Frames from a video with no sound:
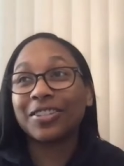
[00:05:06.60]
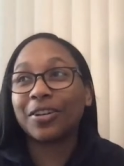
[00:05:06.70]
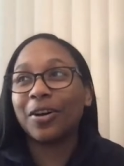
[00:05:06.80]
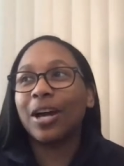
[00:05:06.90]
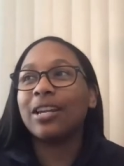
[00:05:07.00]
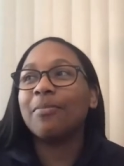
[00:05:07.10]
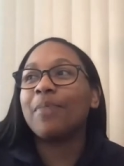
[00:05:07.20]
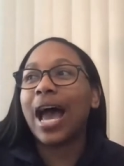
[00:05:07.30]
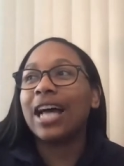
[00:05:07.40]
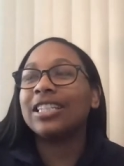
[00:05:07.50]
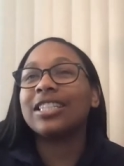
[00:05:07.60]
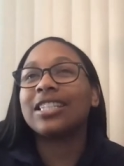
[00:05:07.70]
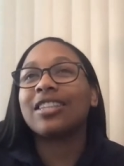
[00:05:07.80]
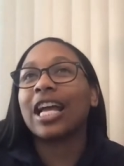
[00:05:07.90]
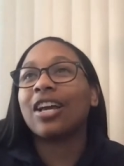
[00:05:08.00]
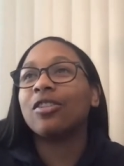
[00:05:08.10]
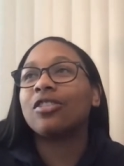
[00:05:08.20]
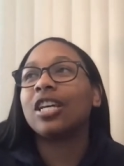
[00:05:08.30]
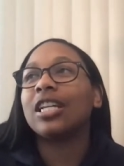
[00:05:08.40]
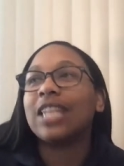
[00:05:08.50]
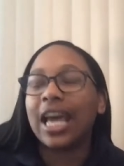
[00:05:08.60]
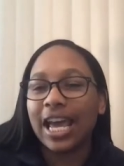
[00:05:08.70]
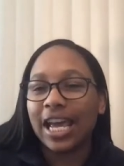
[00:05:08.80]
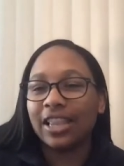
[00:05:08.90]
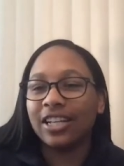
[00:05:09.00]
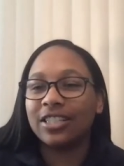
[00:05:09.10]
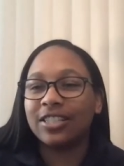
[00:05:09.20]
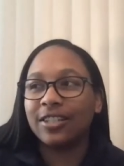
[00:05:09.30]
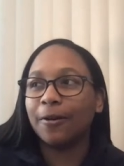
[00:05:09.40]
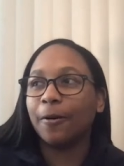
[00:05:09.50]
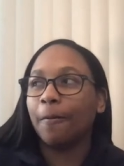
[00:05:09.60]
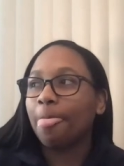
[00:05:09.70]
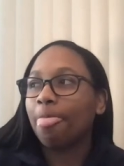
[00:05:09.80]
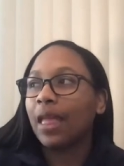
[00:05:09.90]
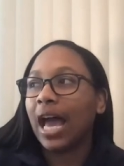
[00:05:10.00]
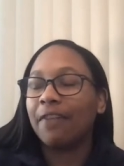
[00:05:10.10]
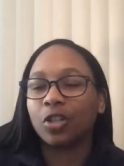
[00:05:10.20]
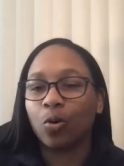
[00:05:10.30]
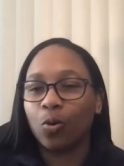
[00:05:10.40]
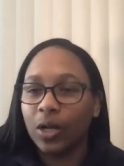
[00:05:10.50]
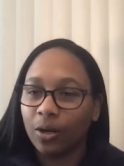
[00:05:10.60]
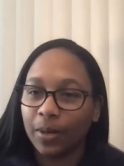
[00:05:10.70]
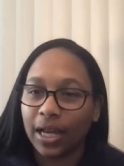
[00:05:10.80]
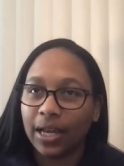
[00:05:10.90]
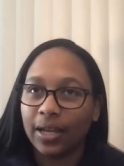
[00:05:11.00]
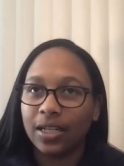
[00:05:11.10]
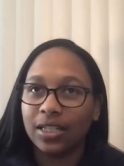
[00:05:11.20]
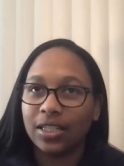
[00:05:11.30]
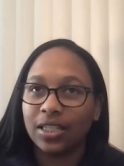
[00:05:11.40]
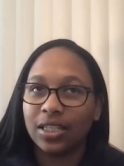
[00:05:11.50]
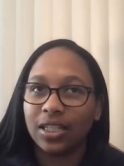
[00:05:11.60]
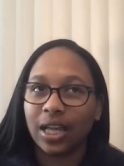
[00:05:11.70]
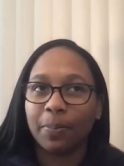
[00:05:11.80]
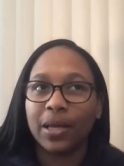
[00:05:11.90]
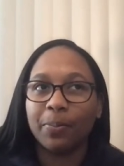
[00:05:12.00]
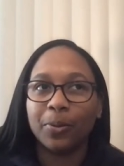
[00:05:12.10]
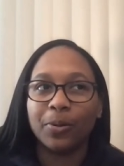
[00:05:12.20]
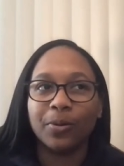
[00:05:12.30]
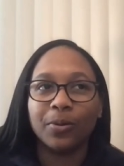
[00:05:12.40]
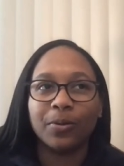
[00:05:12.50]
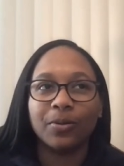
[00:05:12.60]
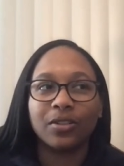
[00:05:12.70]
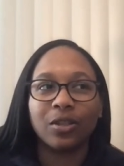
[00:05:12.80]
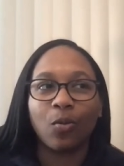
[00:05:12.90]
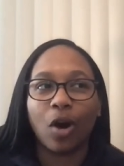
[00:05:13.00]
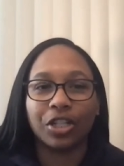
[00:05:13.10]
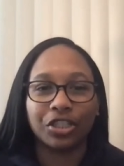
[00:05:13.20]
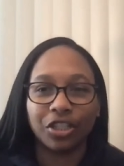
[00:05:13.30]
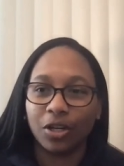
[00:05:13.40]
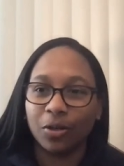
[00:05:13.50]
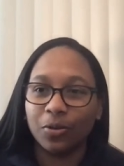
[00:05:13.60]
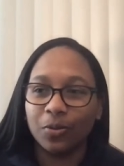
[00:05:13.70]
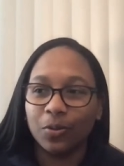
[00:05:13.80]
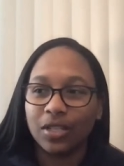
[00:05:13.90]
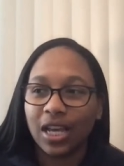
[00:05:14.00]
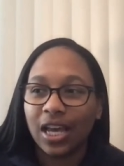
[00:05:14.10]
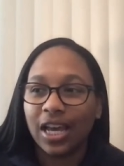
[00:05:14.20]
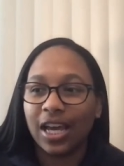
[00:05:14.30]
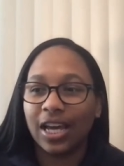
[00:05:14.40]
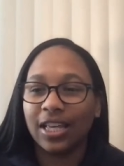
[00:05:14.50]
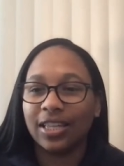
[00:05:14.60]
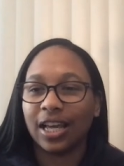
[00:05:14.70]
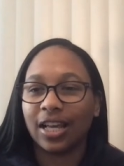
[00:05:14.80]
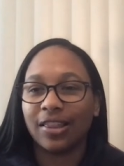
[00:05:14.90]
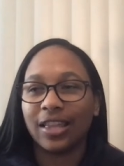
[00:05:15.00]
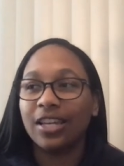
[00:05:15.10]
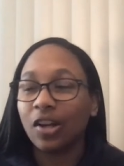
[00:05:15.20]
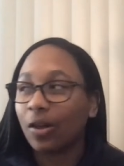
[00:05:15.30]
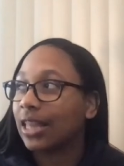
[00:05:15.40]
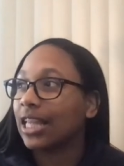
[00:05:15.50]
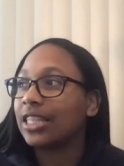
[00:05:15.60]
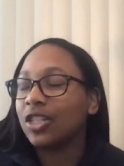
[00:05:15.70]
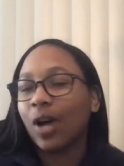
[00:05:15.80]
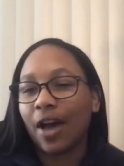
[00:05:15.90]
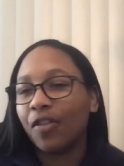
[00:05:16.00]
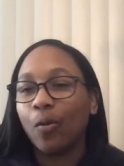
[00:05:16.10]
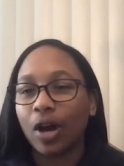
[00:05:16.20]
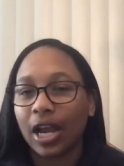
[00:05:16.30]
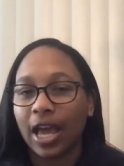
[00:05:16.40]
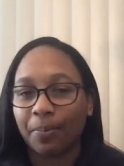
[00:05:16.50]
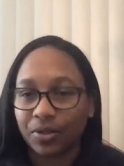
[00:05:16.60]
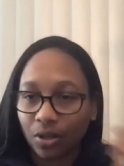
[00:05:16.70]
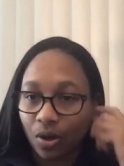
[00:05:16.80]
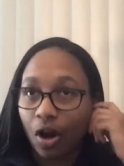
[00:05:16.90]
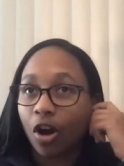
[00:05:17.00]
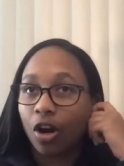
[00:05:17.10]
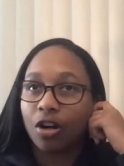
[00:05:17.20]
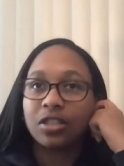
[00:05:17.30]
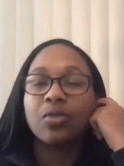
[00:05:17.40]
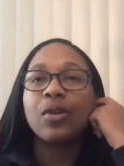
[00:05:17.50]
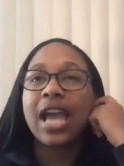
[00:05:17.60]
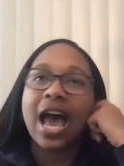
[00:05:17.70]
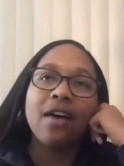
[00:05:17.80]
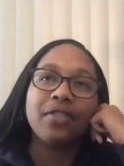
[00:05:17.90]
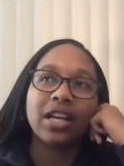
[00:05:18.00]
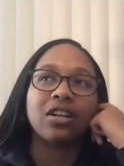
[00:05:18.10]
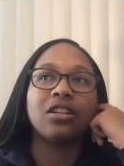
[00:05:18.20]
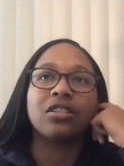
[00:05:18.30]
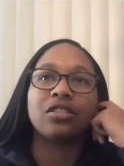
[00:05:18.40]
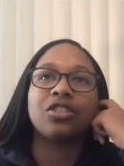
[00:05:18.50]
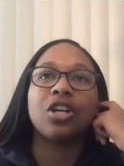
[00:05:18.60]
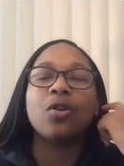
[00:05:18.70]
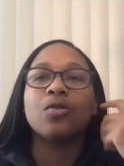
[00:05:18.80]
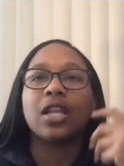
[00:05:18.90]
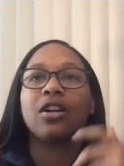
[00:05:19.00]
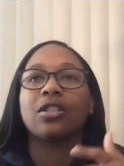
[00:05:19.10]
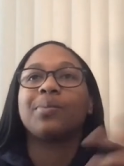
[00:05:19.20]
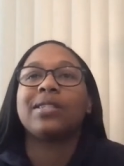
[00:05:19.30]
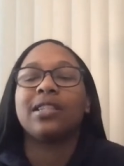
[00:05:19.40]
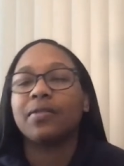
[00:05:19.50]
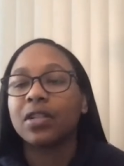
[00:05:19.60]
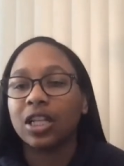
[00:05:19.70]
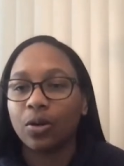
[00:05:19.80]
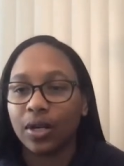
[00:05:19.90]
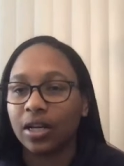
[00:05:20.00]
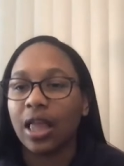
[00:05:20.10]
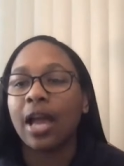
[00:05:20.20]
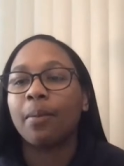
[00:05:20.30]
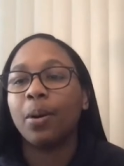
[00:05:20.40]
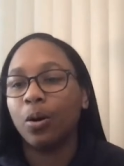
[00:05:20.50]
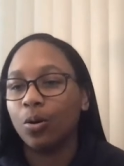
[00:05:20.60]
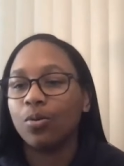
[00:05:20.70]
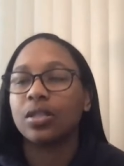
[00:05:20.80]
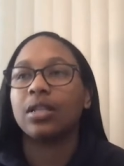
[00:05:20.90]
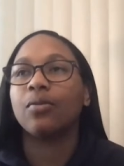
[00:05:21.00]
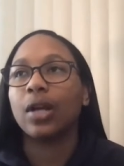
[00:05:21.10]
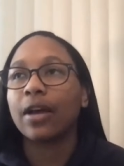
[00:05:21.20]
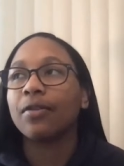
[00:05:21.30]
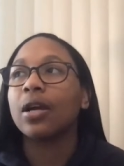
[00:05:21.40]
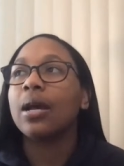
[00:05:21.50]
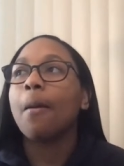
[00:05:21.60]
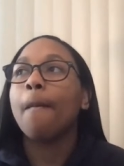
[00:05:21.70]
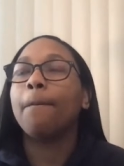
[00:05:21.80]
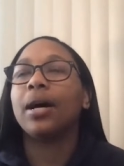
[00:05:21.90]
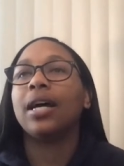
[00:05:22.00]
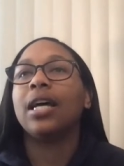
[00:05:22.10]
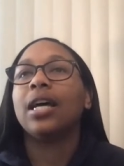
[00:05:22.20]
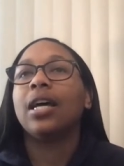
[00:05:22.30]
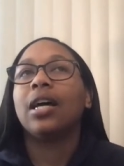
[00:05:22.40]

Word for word: ago. And imagine, like, today they still have to queer bait like people to watch shows and like the you know like they still have the one episode arcs and we have like shows that are specifically queer like pose and whatever but